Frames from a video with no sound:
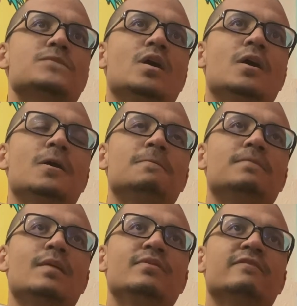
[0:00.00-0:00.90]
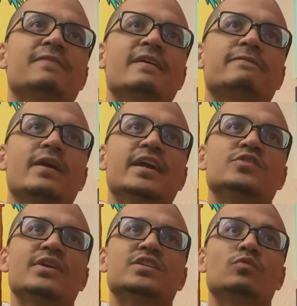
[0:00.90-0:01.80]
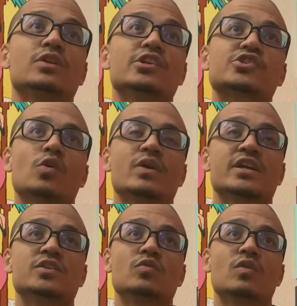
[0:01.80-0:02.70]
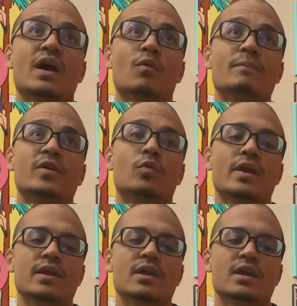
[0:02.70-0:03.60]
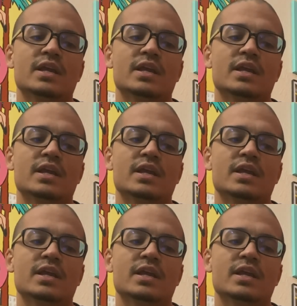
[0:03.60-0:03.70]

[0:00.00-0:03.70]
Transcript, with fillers: Um, it'd be a fight for Andre to really show what he could do at middleweight.